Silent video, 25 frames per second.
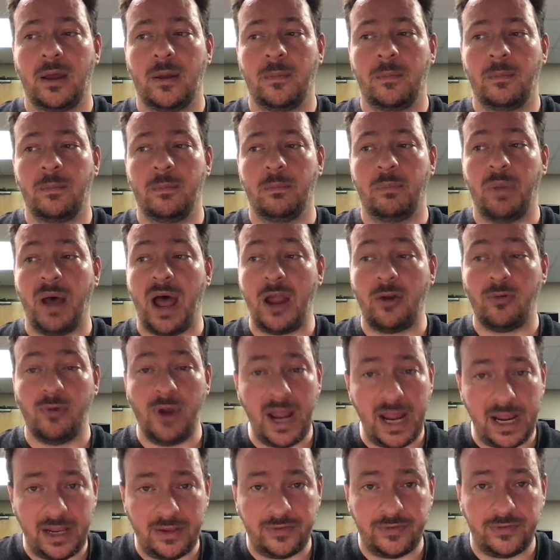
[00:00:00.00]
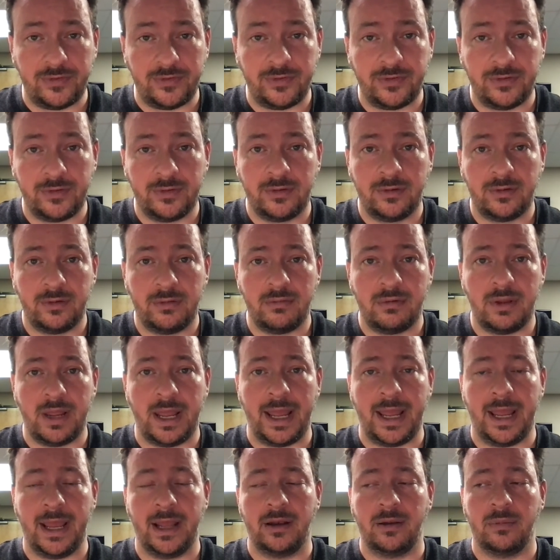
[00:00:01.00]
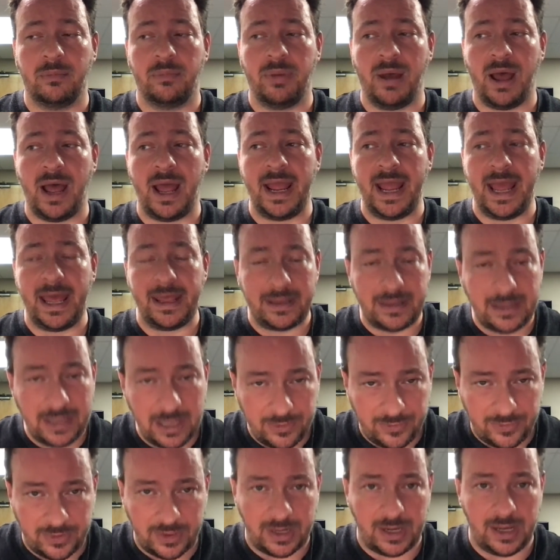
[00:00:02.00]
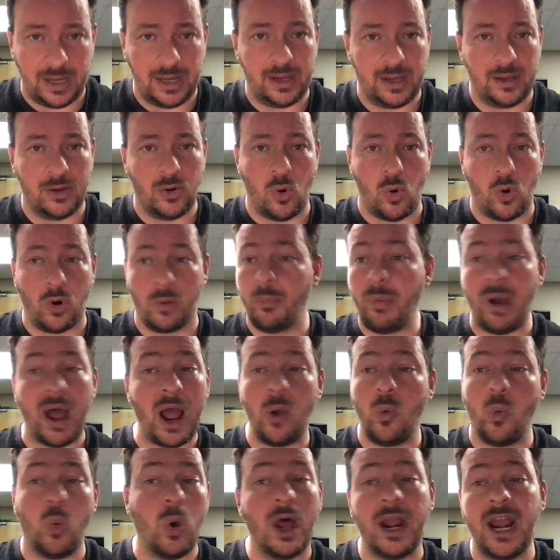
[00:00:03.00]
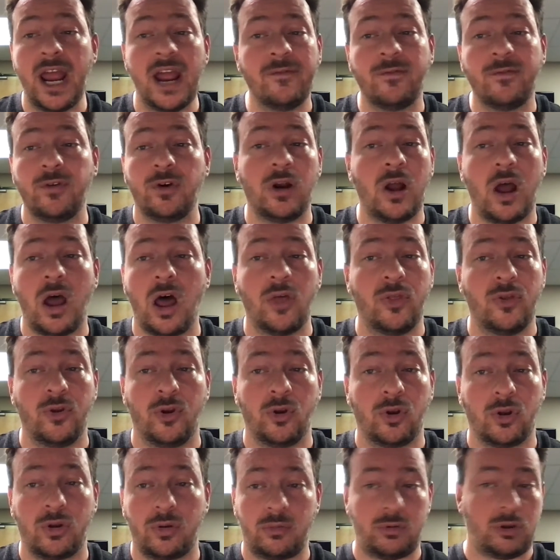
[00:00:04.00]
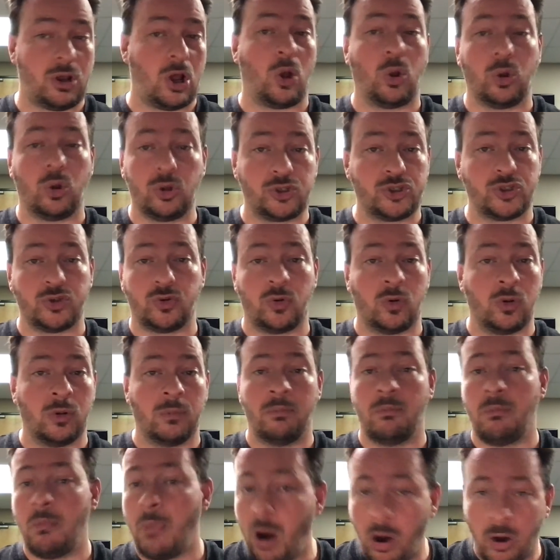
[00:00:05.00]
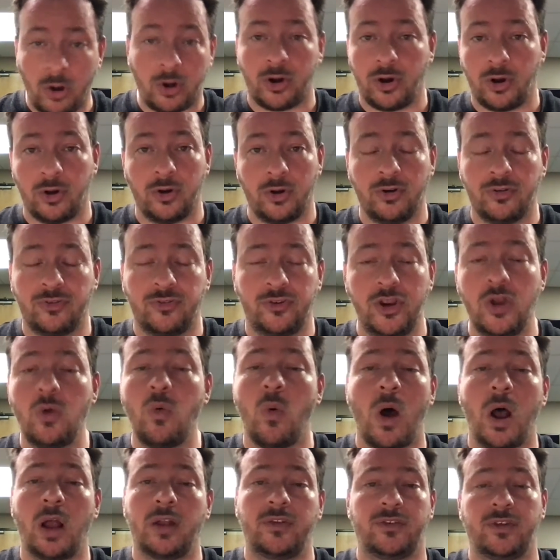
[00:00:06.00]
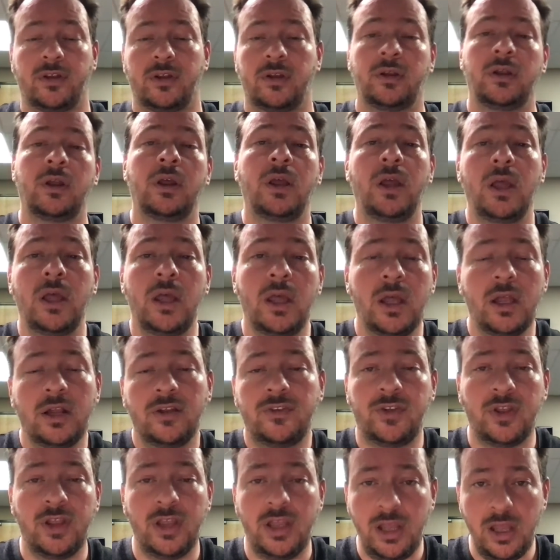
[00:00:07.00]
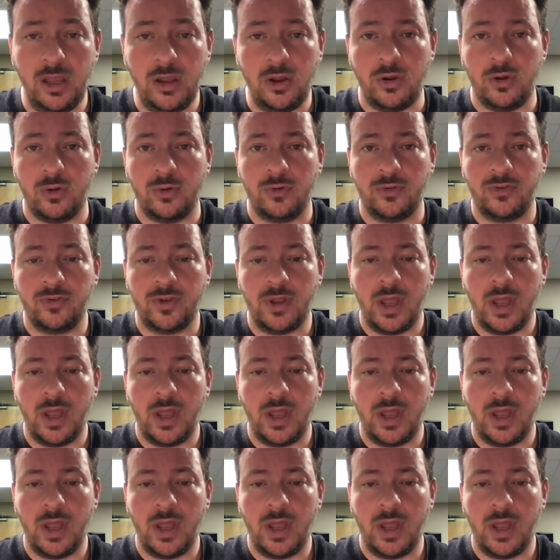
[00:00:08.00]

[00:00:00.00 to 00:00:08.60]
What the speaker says: by race and by ethnicity or by whatever other cultural markers you want to use.